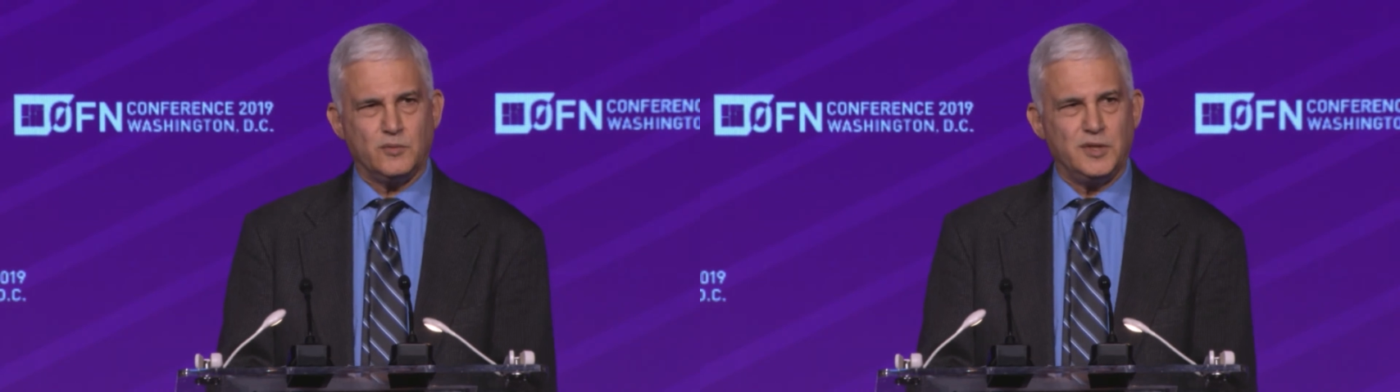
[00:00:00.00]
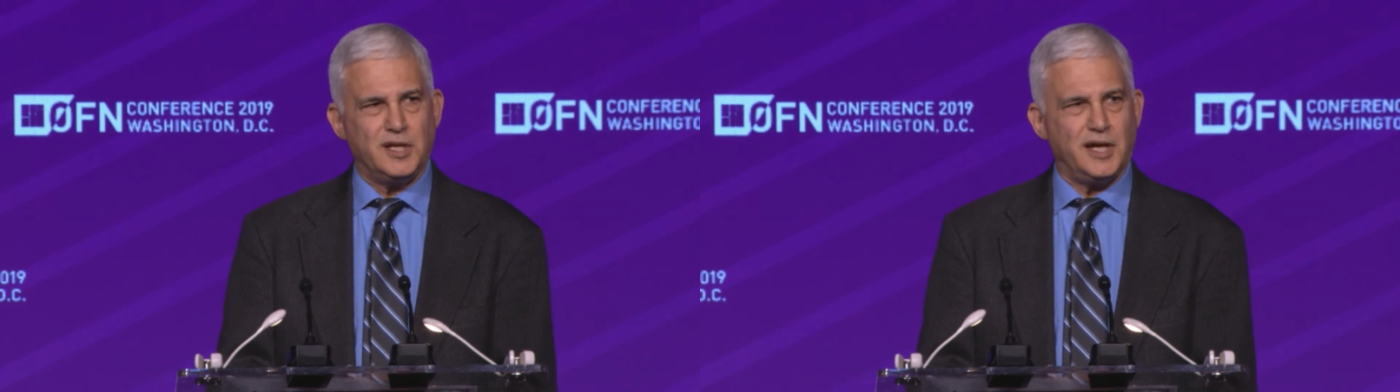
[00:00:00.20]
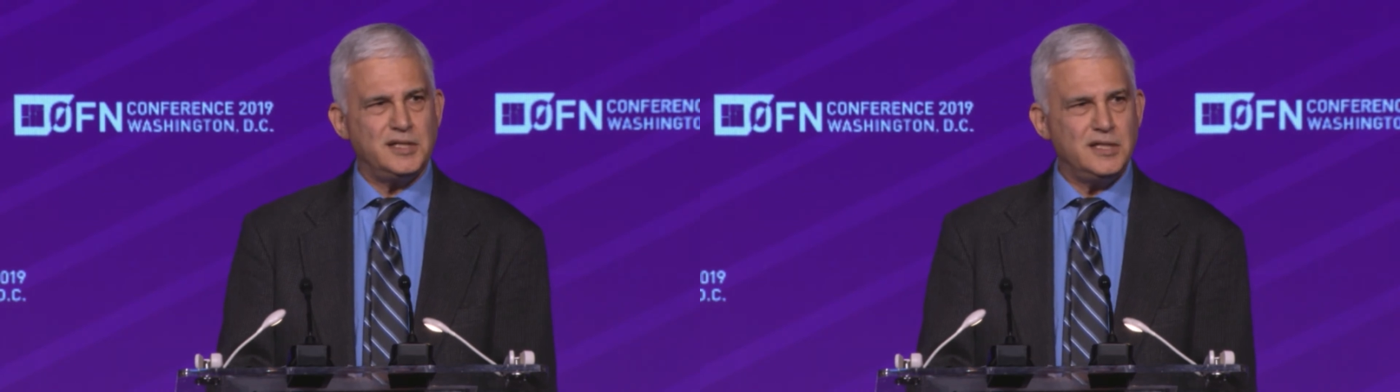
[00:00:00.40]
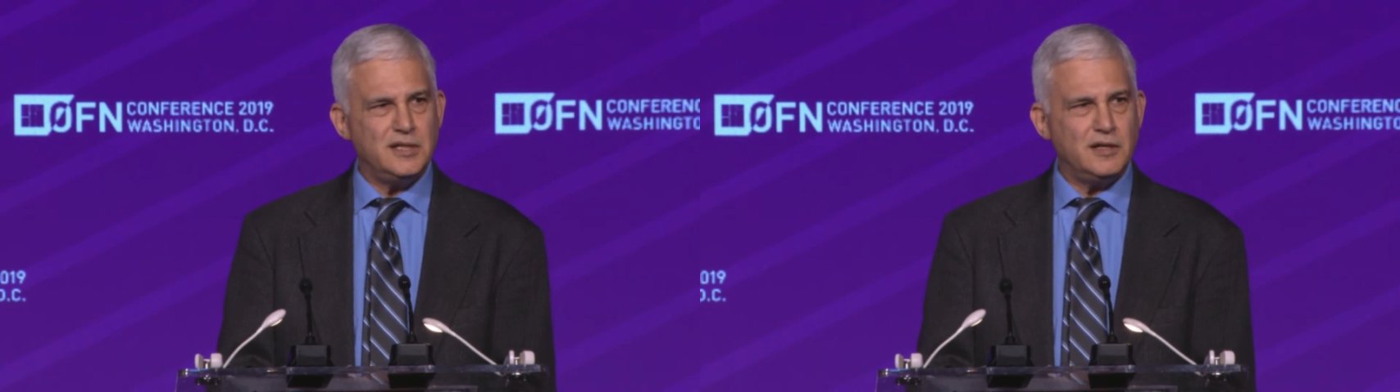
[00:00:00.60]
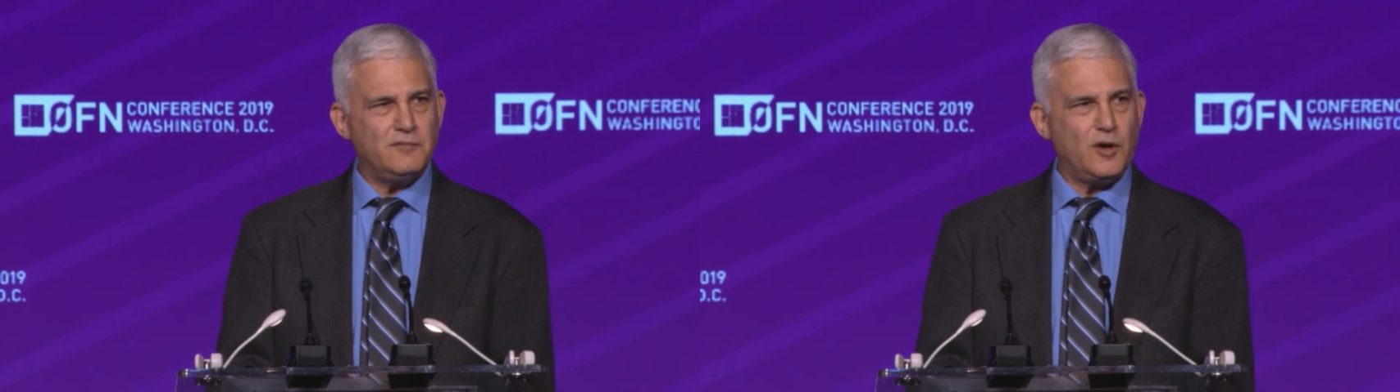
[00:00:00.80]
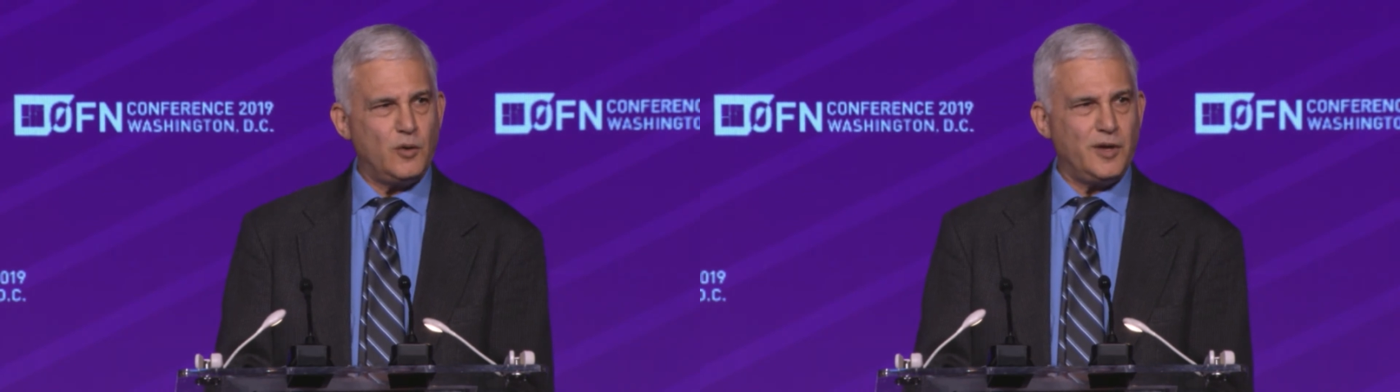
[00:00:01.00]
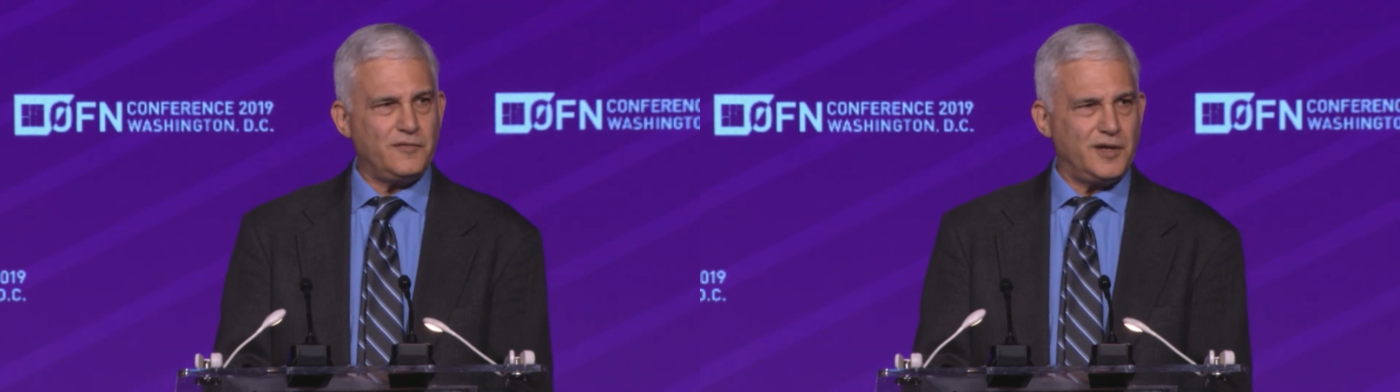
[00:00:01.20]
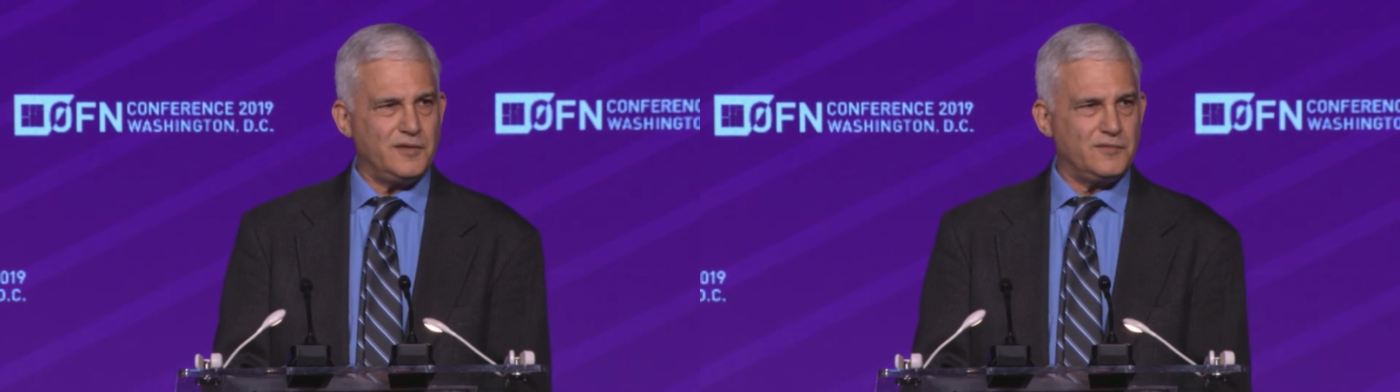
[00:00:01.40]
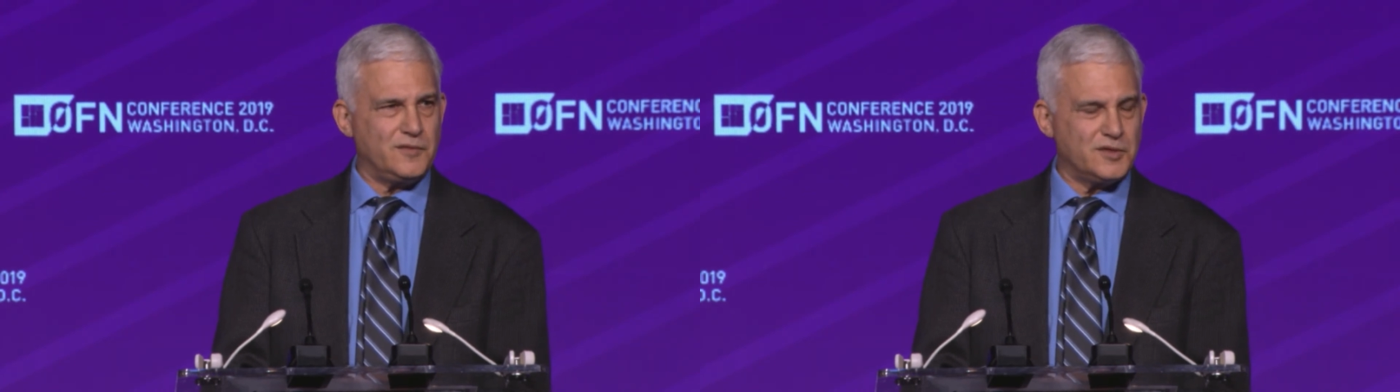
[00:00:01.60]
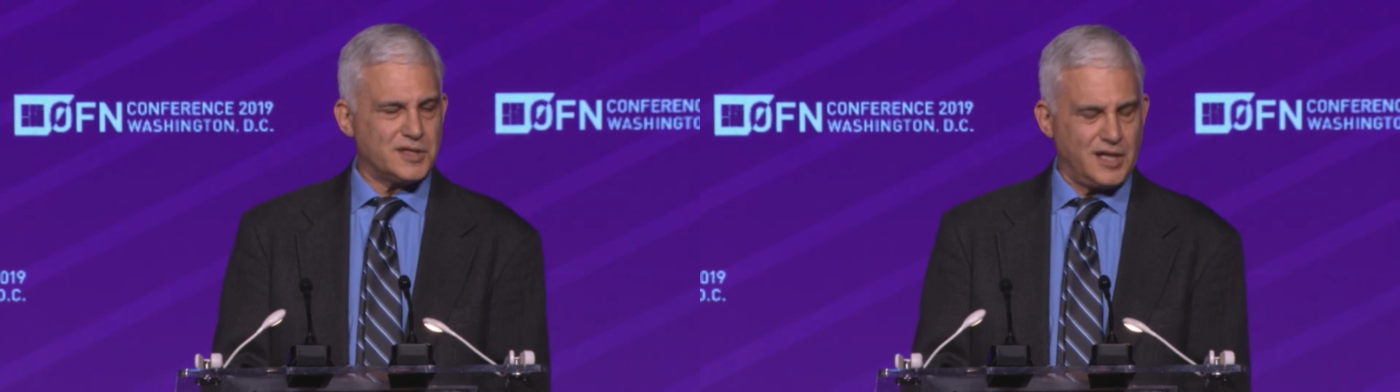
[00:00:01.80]
When the idea of OFN
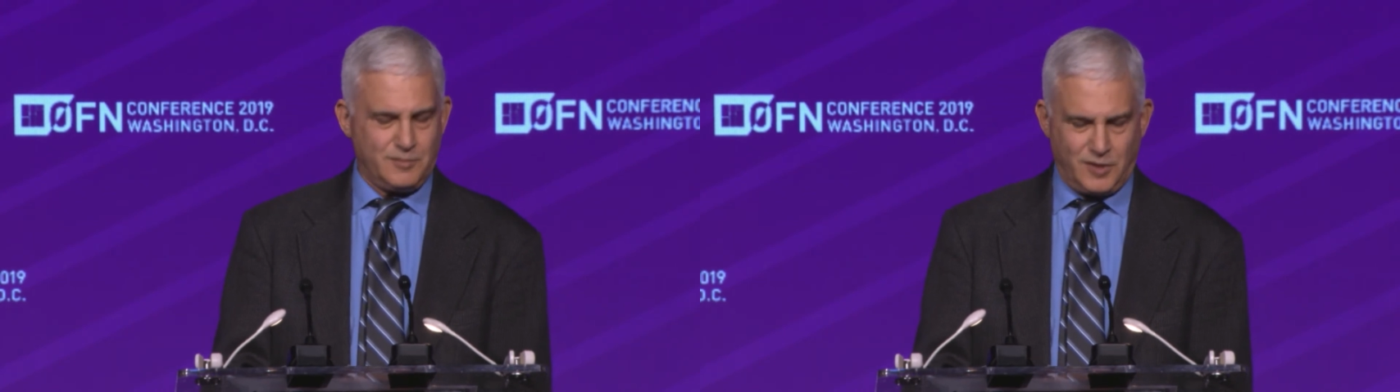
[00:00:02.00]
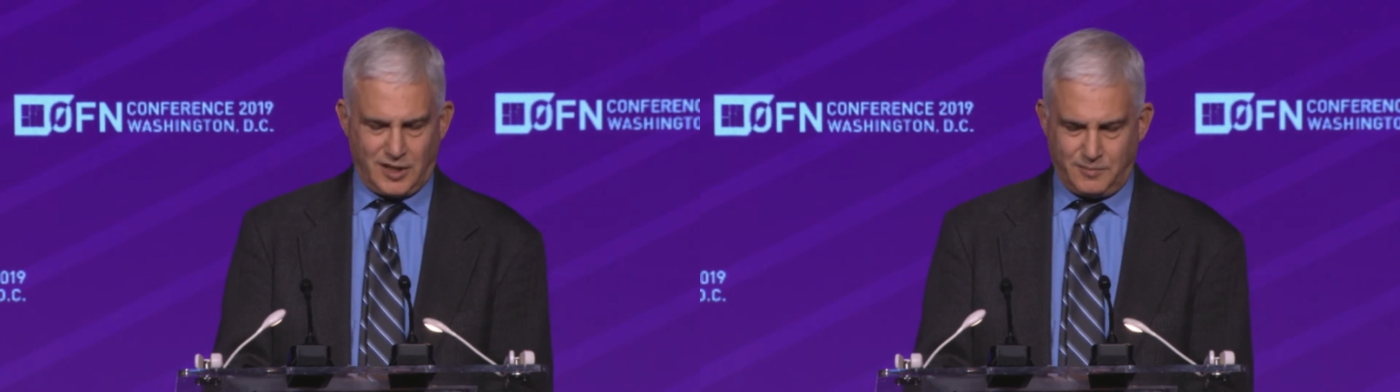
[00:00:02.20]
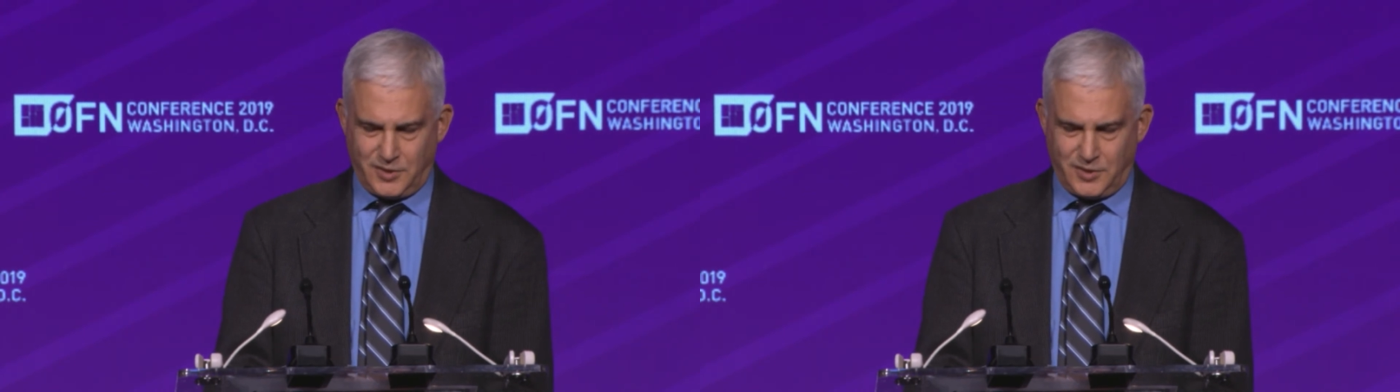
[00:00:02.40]
first came up,